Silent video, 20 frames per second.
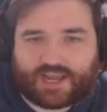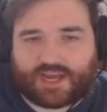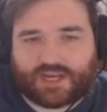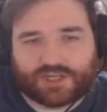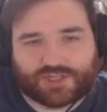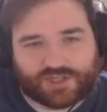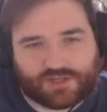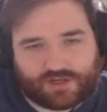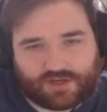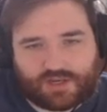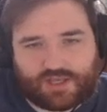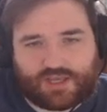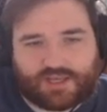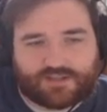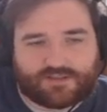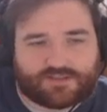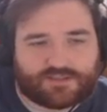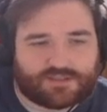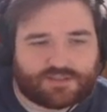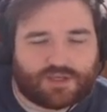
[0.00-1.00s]
action and
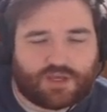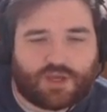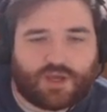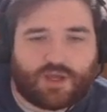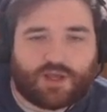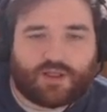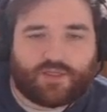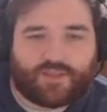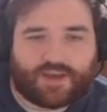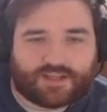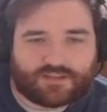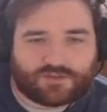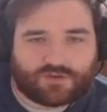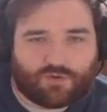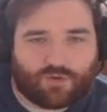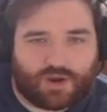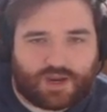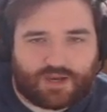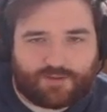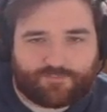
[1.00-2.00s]
hits, that's
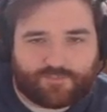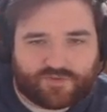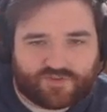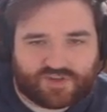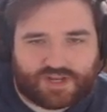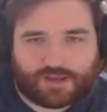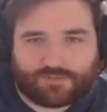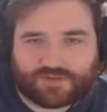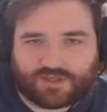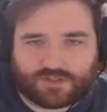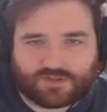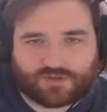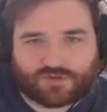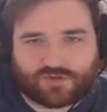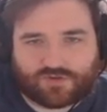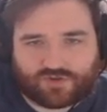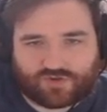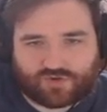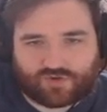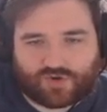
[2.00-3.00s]
great. Snapskin's
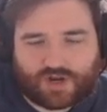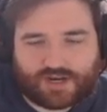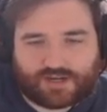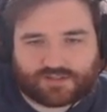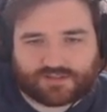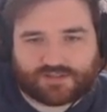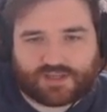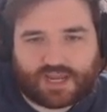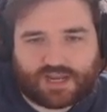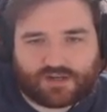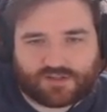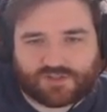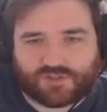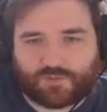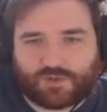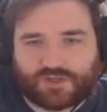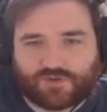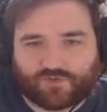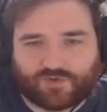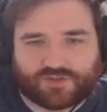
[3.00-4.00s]
Dragon Scaler
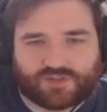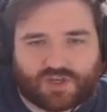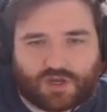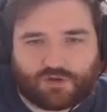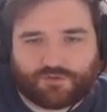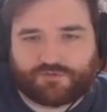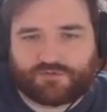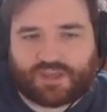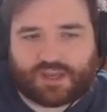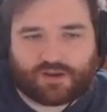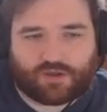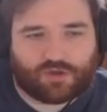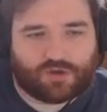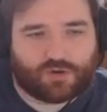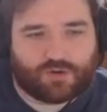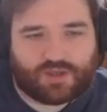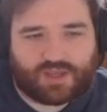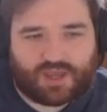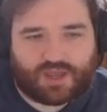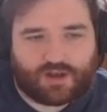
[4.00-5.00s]
speaks for itself. Getting
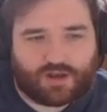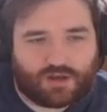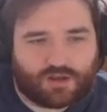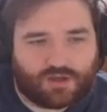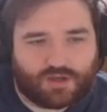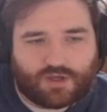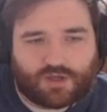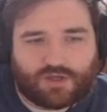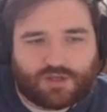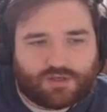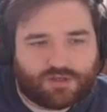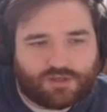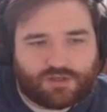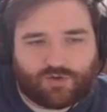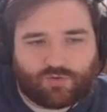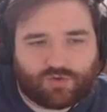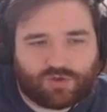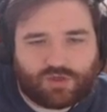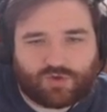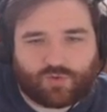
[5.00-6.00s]
go again.
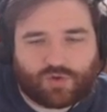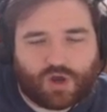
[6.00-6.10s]
You